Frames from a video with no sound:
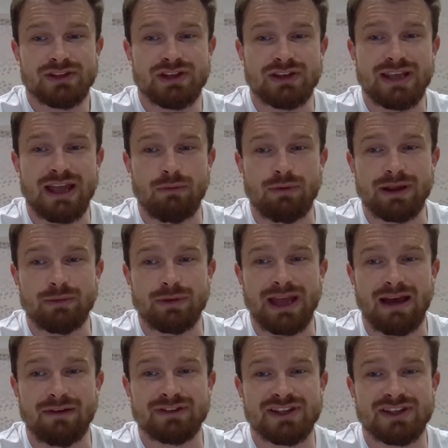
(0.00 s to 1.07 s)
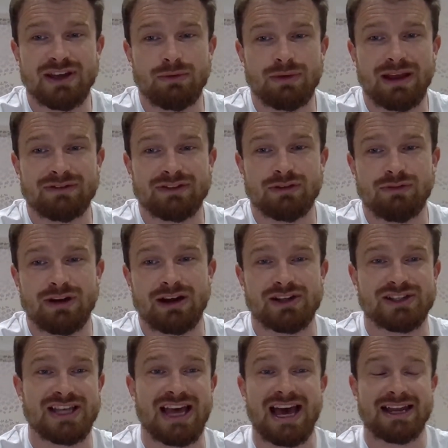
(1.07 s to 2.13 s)
So yeah, we have to
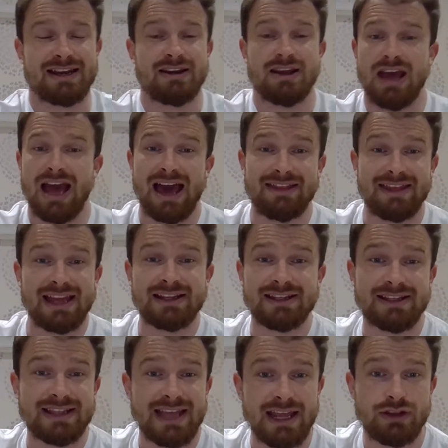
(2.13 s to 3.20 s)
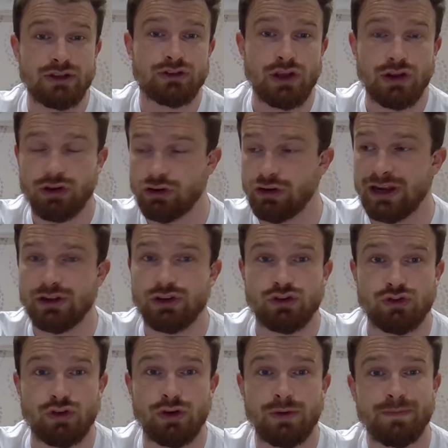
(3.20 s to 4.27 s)
realise that. And at the end of the day, you don't create a
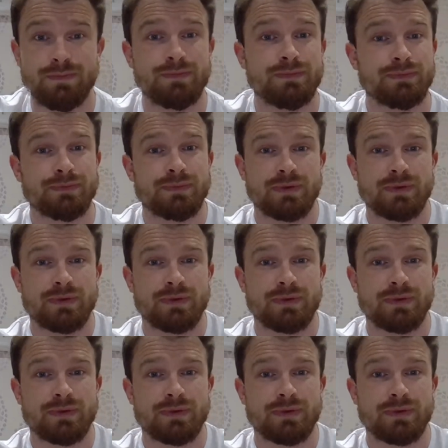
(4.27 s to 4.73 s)
draw.